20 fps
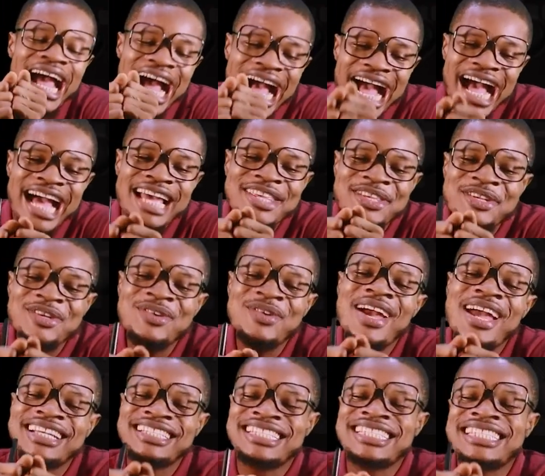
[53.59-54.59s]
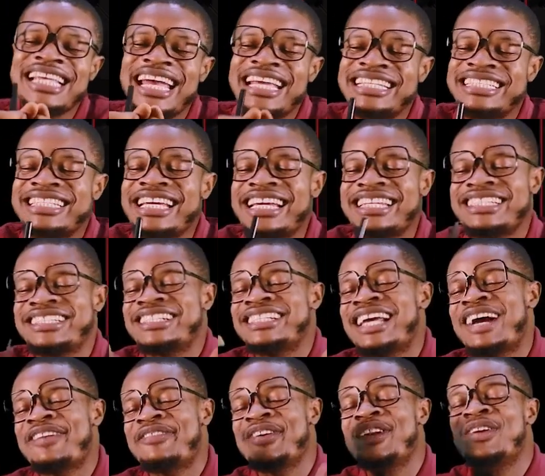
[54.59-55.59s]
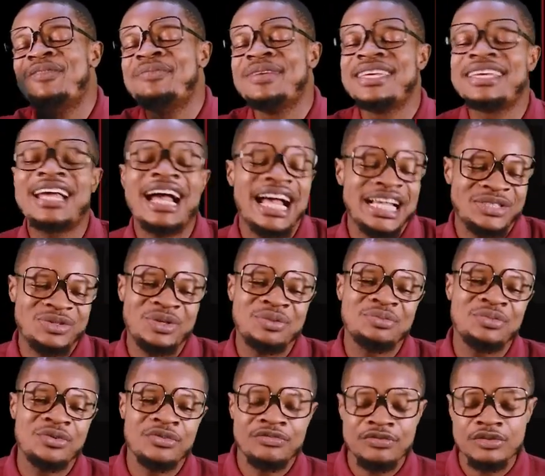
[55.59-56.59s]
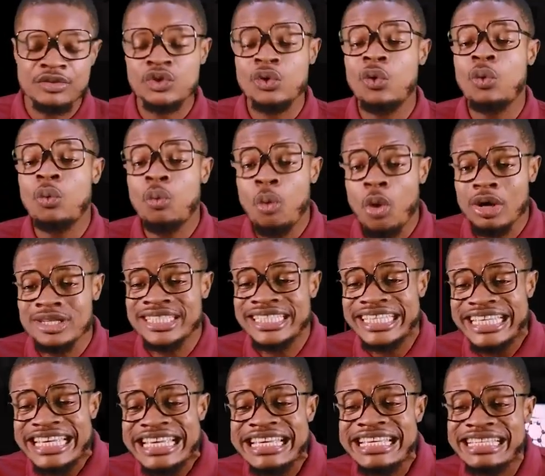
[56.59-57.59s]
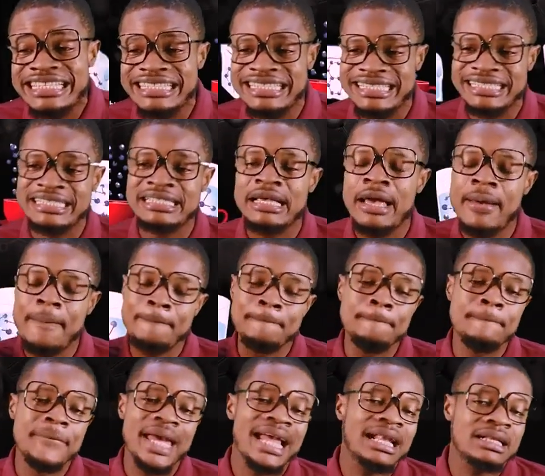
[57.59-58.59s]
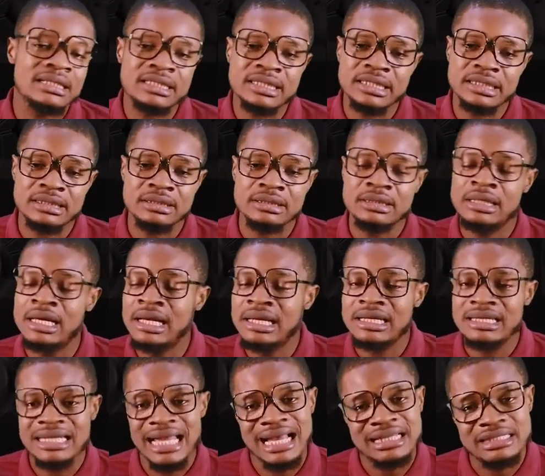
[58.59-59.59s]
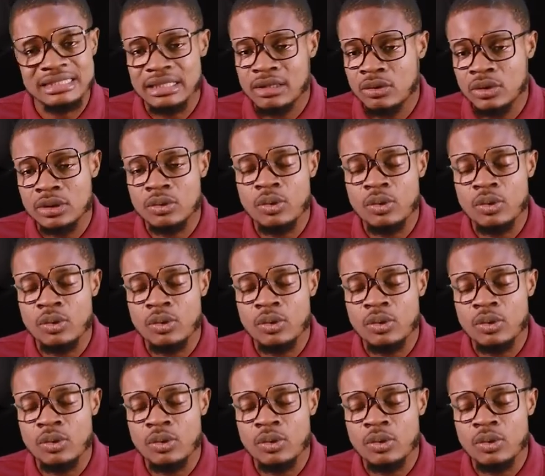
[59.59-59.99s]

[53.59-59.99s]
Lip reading: Are you excited? Yeah, follow me as we move. So what is melting? That's the quick